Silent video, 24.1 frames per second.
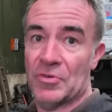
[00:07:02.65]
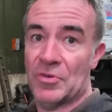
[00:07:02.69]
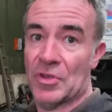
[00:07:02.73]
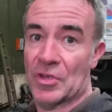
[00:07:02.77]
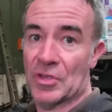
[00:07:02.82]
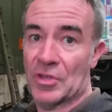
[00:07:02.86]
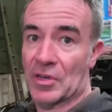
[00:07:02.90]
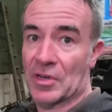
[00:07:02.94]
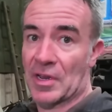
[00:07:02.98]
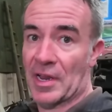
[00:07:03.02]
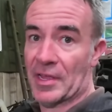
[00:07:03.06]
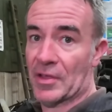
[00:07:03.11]
You
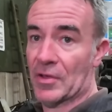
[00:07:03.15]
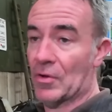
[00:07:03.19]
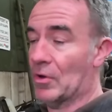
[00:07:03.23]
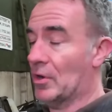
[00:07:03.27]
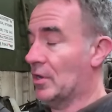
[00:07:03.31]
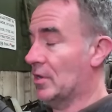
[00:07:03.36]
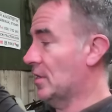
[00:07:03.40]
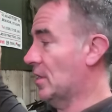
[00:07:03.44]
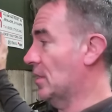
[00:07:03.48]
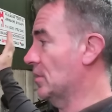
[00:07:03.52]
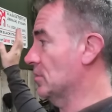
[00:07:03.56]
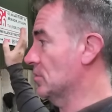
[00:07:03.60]
can click on
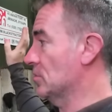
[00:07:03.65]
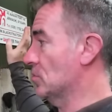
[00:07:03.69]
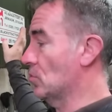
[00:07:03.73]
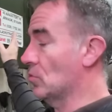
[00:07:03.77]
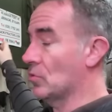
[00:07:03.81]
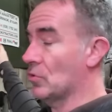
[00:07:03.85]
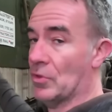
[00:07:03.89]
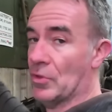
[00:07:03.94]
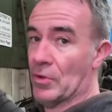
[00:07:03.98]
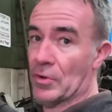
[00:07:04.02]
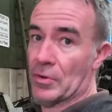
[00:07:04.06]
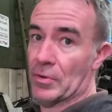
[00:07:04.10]
it and go
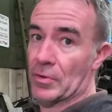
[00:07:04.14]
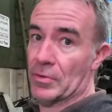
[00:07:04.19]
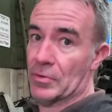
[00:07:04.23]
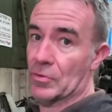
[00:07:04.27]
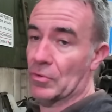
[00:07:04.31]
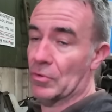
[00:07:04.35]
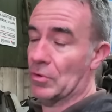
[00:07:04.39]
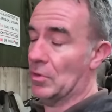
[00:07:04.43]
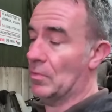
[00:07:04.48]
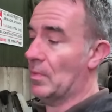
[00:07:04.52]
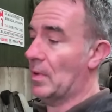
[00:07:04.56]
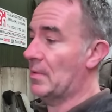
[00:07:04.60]
to the
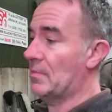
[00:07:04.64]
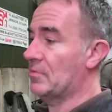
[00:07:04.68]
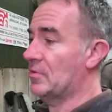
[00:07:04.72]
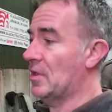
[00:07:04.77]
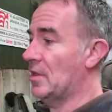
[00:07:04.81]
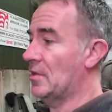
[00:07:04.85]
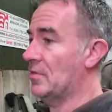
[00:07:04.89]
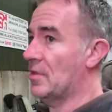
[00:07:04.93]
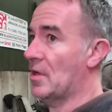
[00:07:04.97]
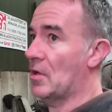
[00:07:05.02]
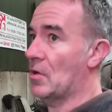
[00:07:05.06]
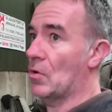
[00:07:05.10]

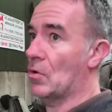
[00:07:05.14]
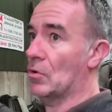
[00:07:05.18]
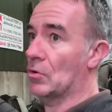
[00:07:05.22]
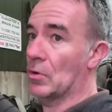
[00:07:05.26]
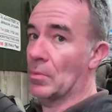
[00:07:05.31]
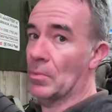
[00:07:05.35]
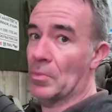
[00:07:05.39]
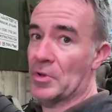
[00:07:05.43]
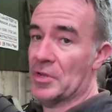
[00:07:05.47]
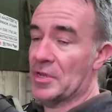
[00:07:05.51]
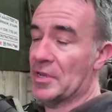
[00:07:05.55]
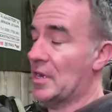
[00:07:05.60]
website there, order
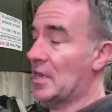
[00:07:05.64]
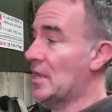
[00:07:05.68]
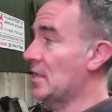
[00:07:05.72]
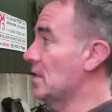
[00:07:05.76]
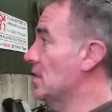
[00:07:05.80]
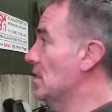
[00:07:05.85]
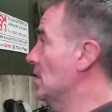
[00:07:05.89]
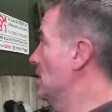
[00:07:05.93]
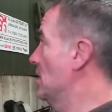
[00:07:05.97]
up what you need.